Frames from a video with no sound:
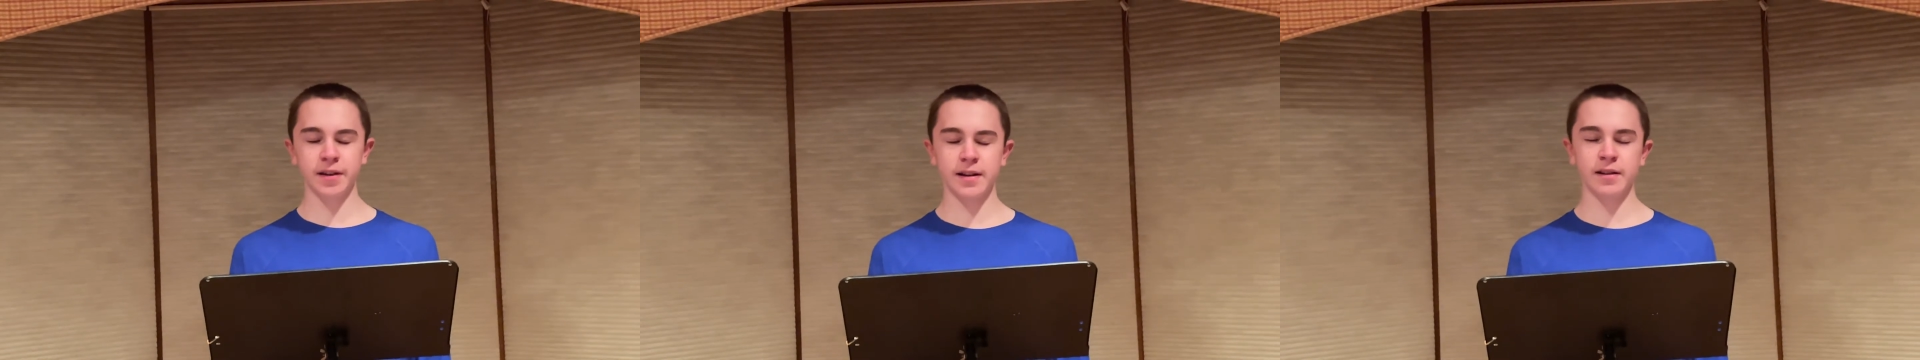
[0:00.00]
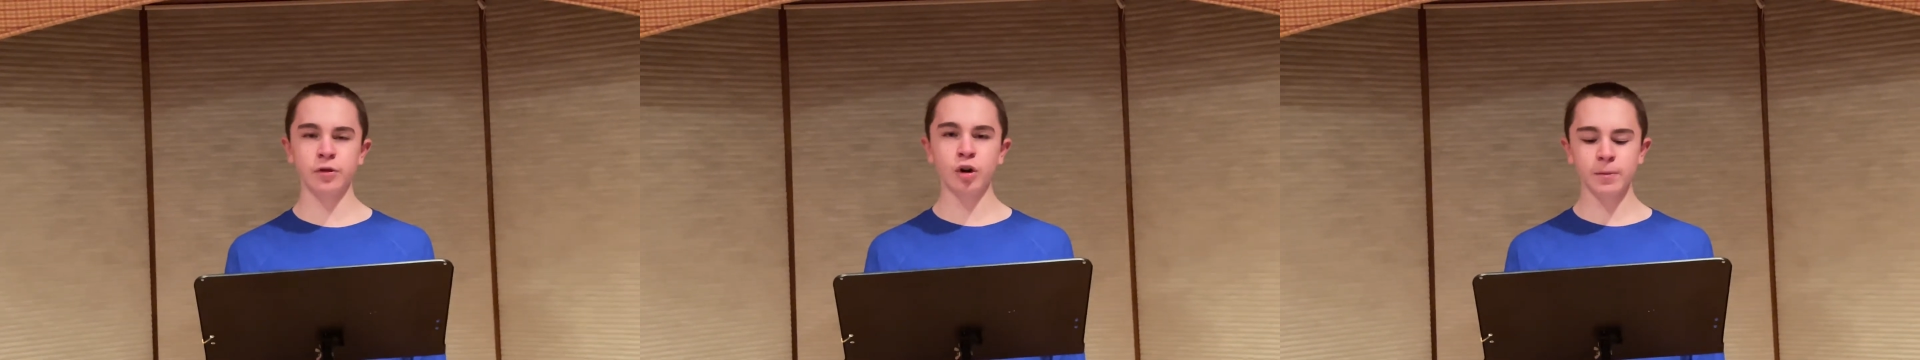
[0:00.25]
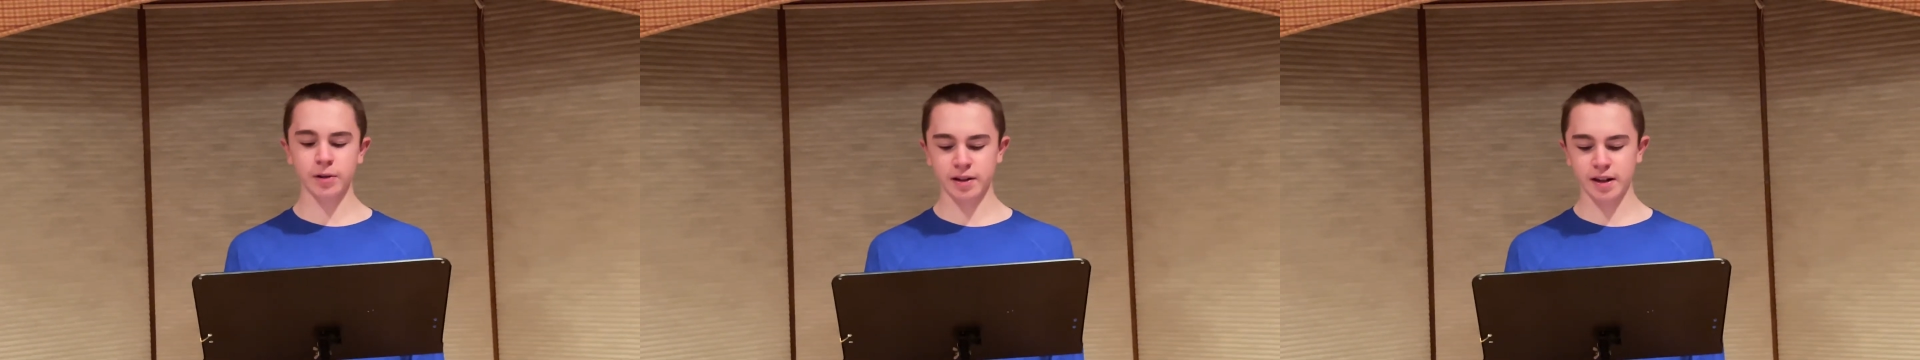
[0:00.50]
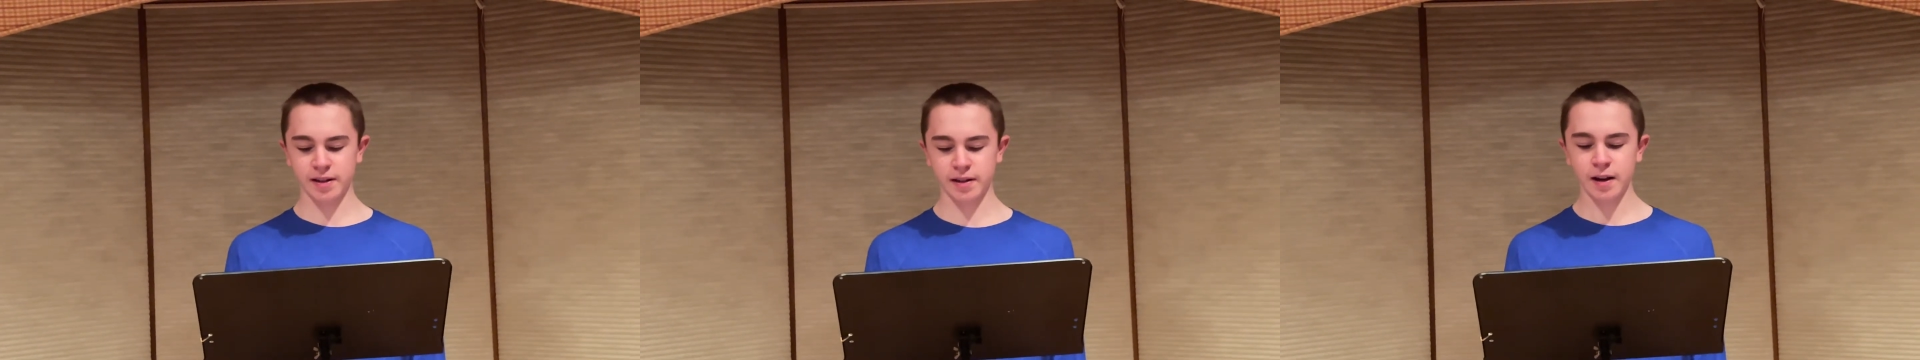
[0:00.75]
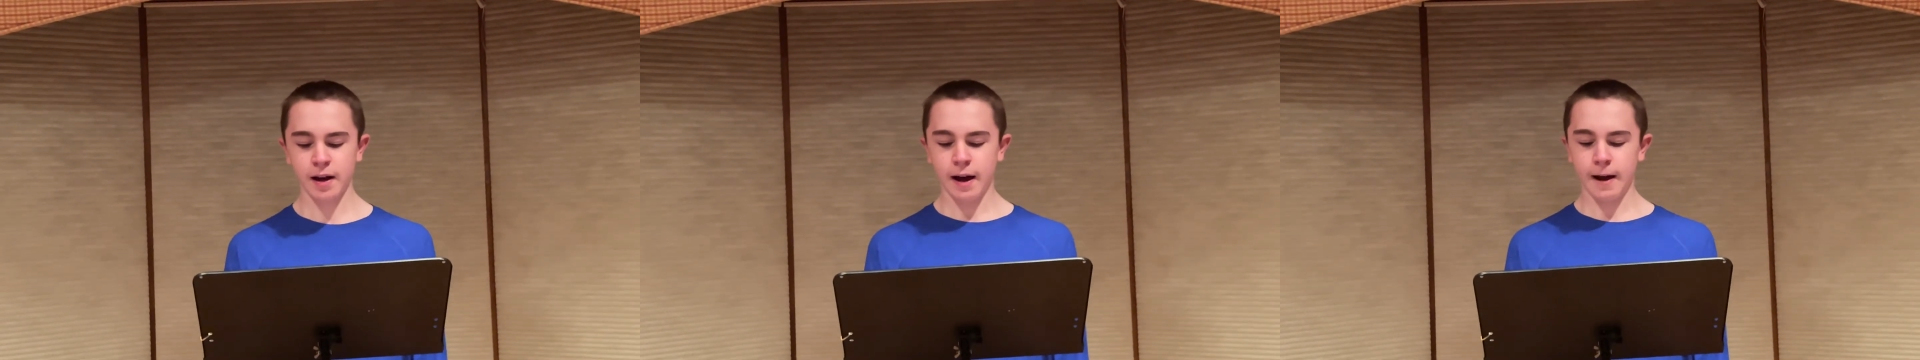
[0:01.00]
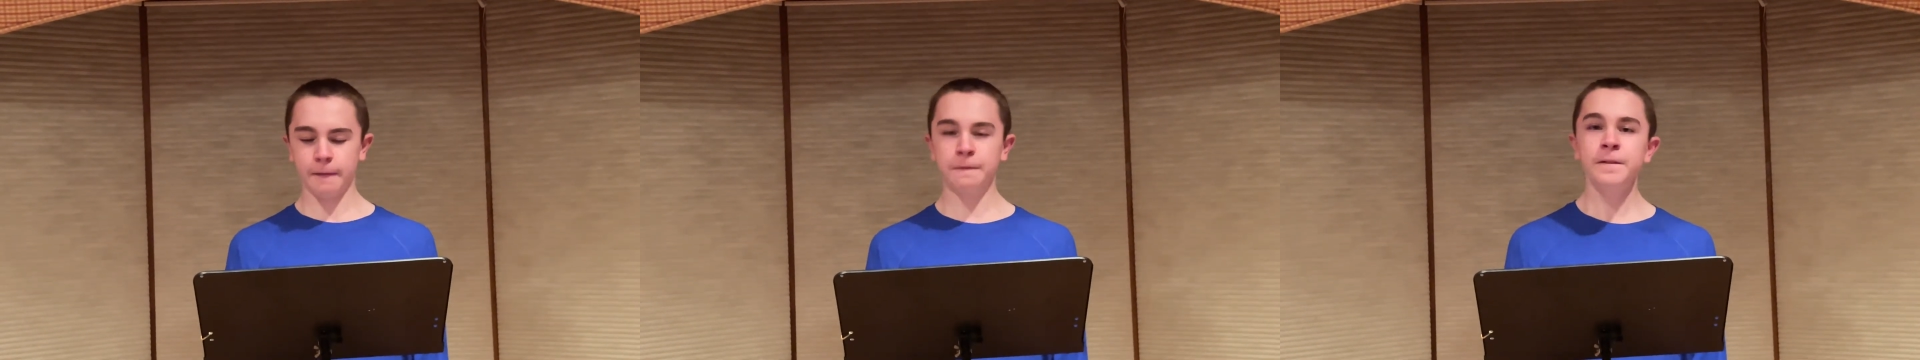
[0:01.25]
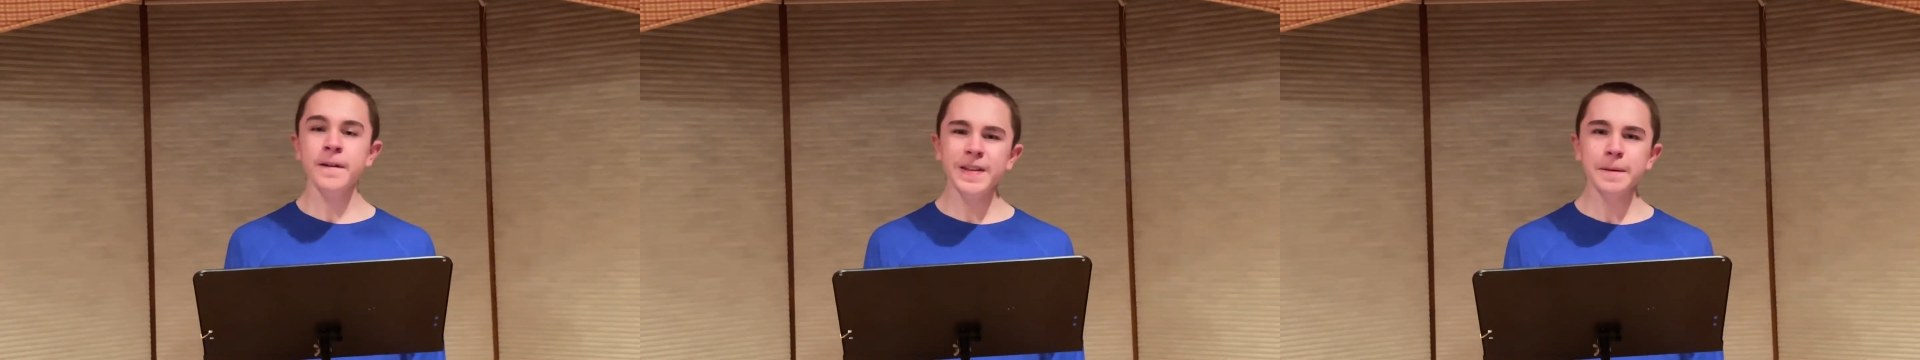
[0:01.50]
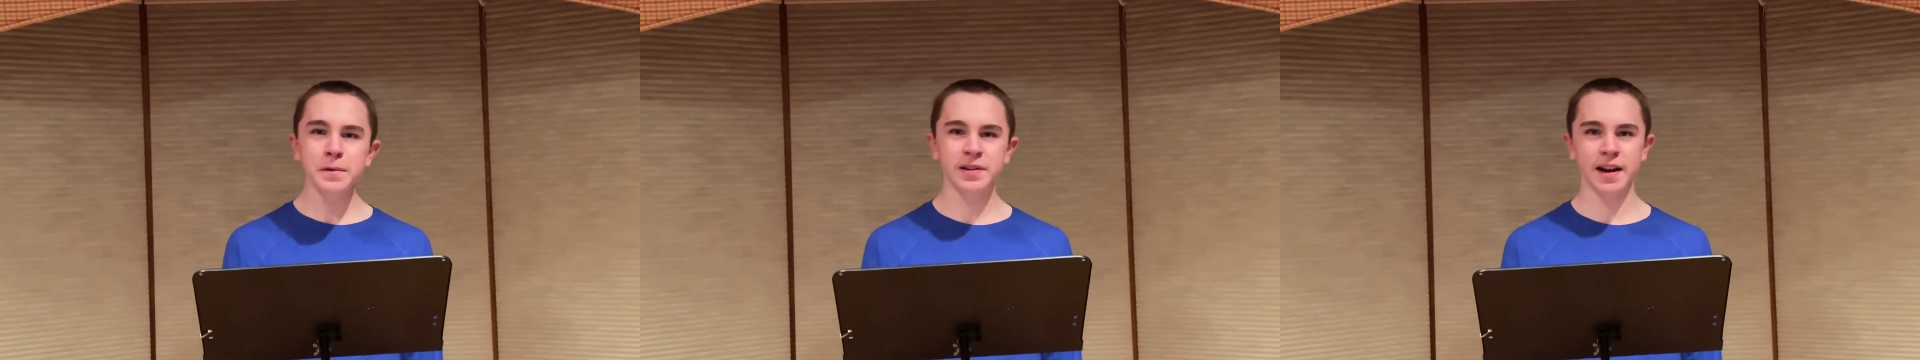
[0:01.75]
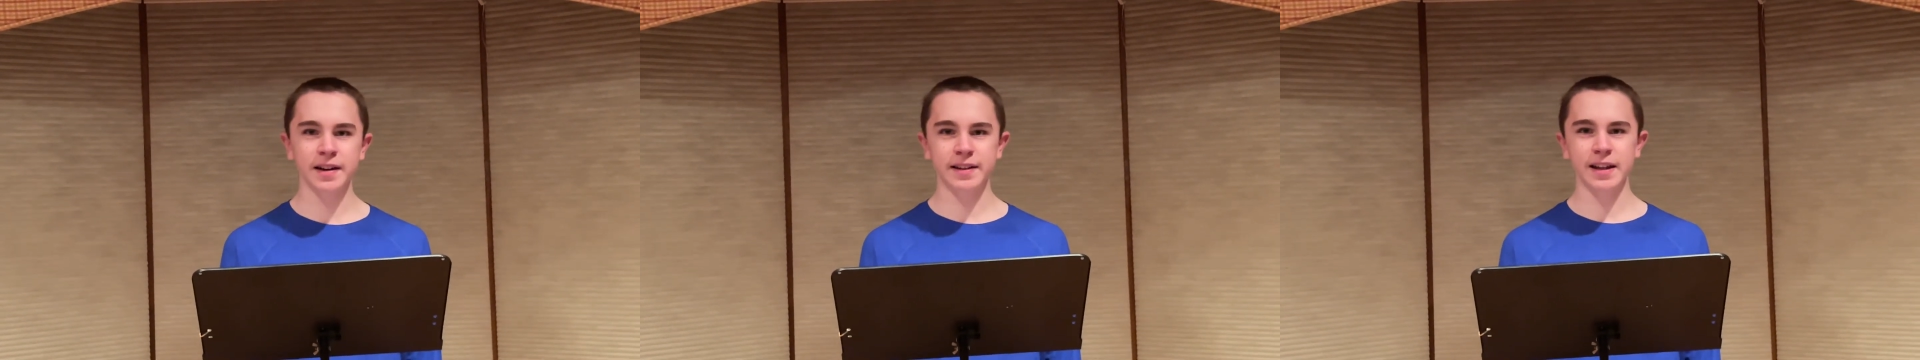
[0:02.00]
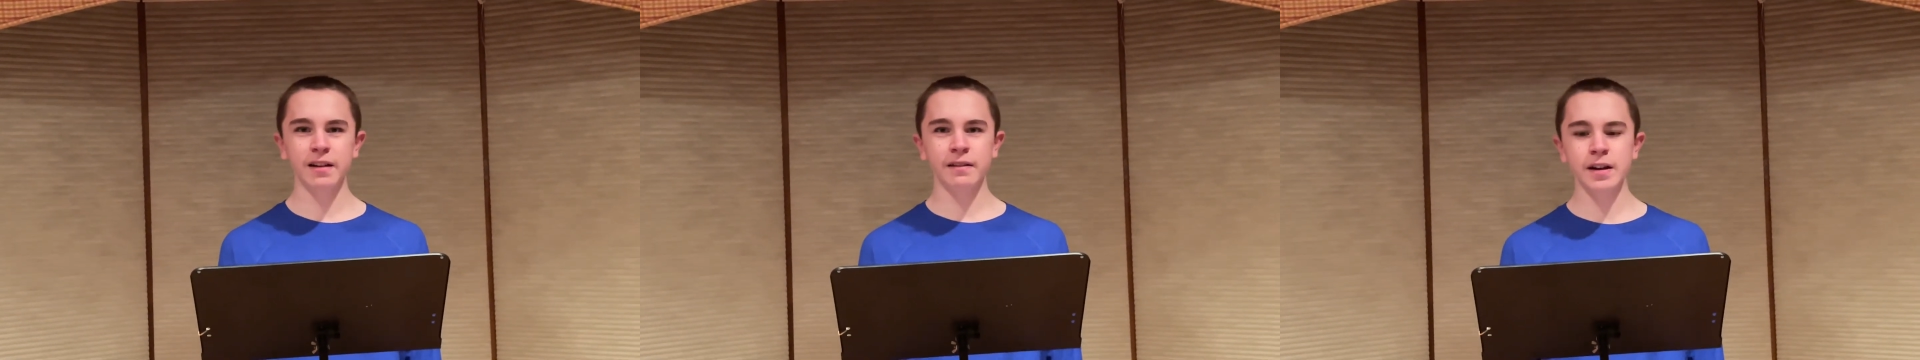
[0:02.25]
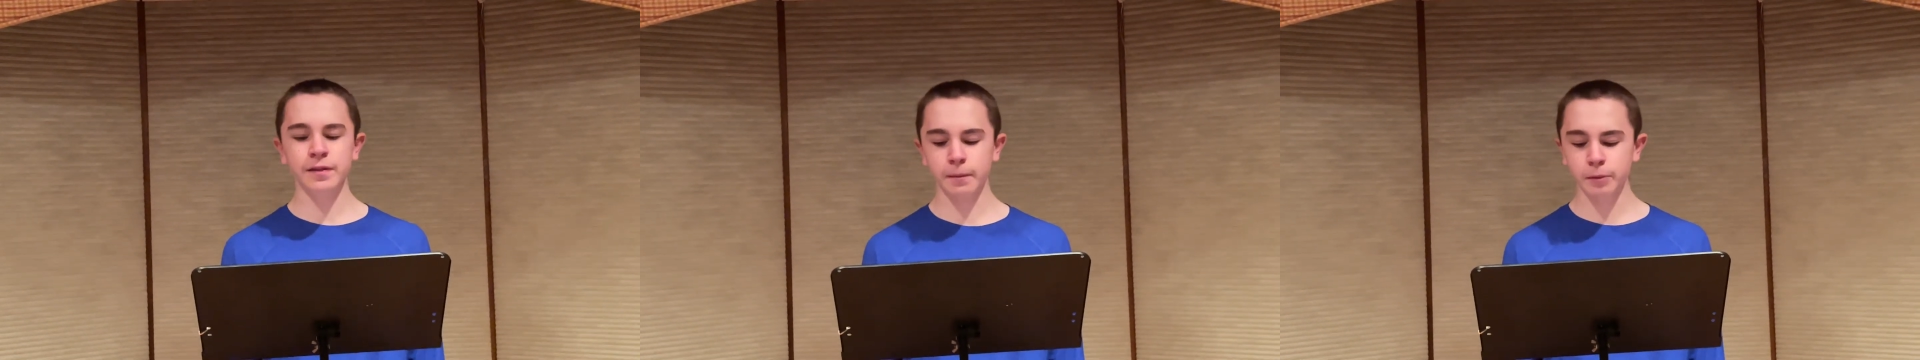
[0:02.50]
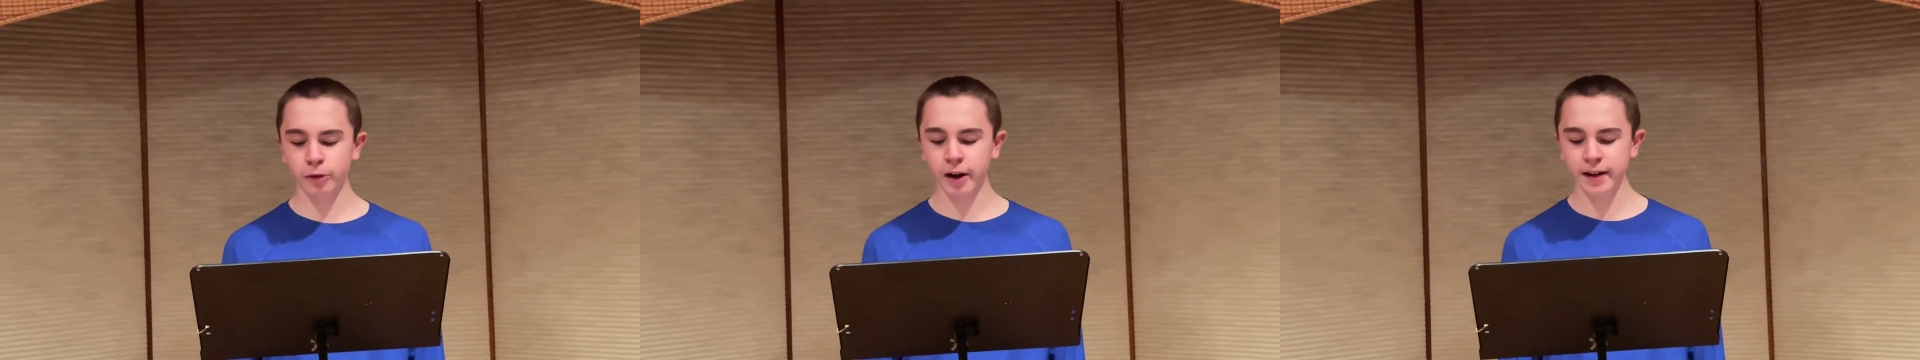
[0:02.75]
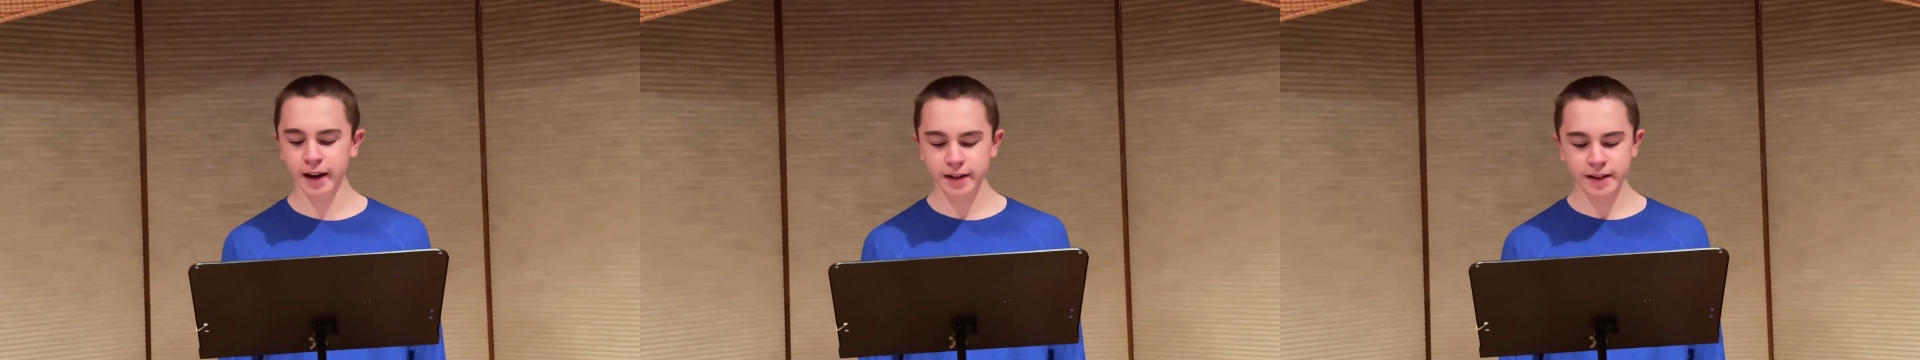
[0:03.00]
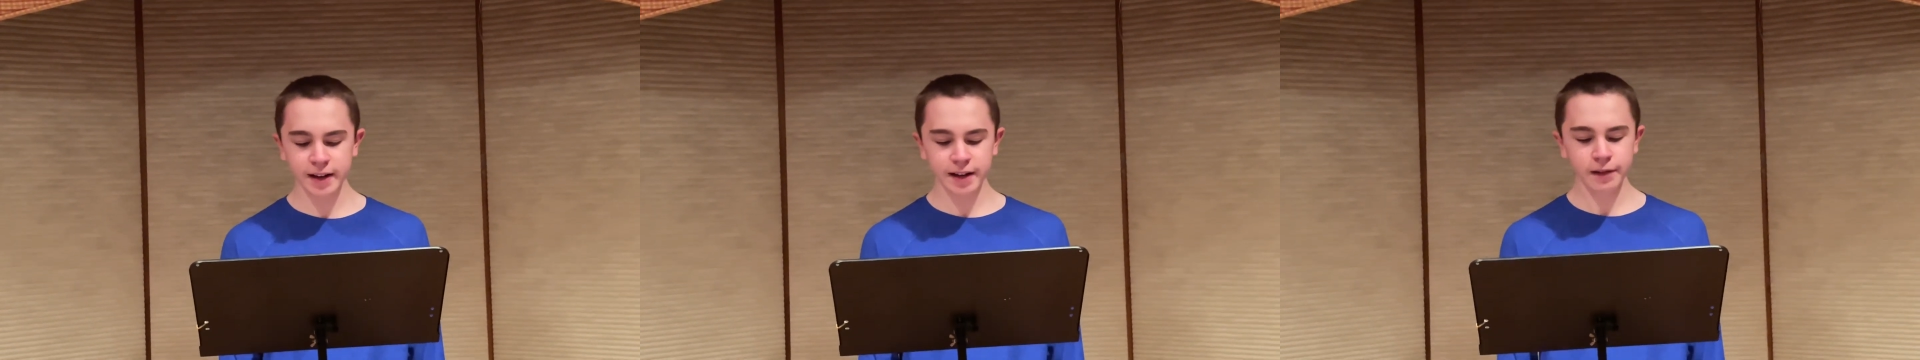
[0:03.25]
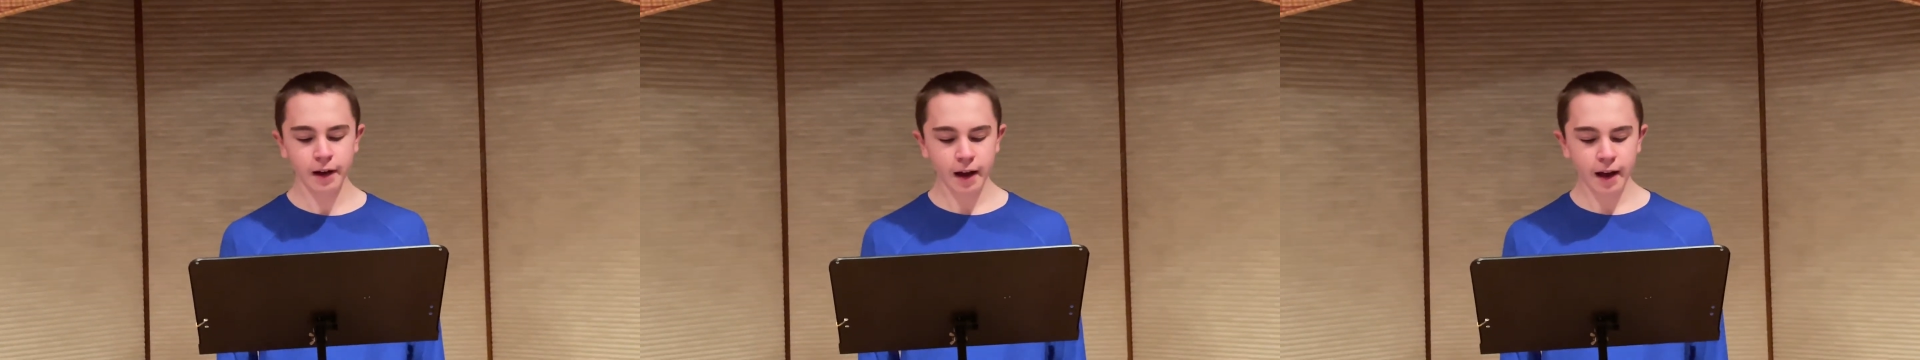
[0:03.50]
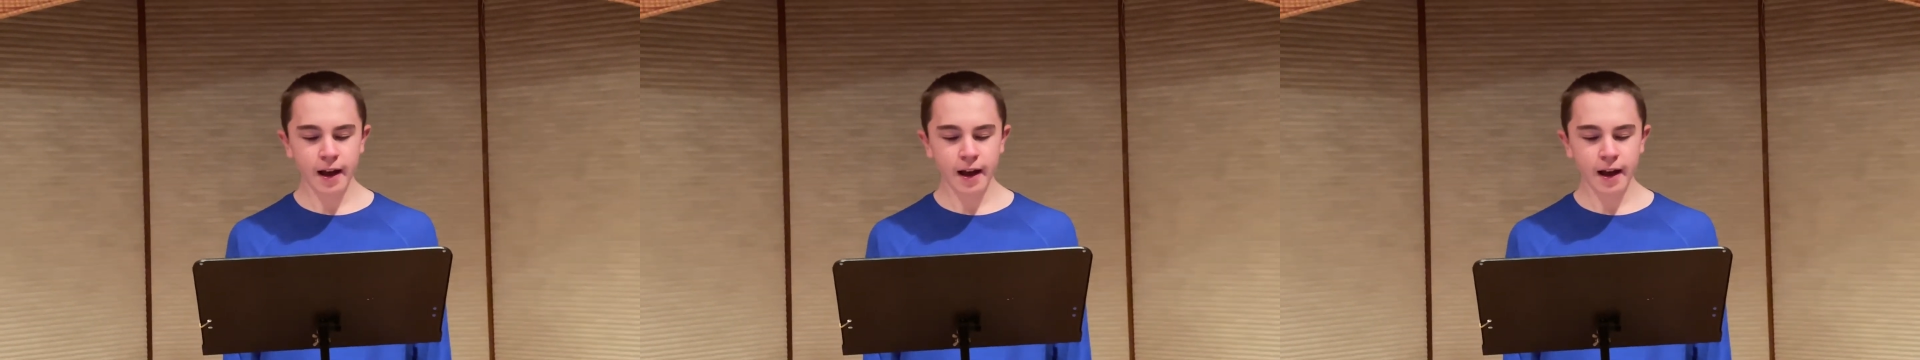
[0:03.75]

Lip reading: the normal season, a 50% decrease from 2019,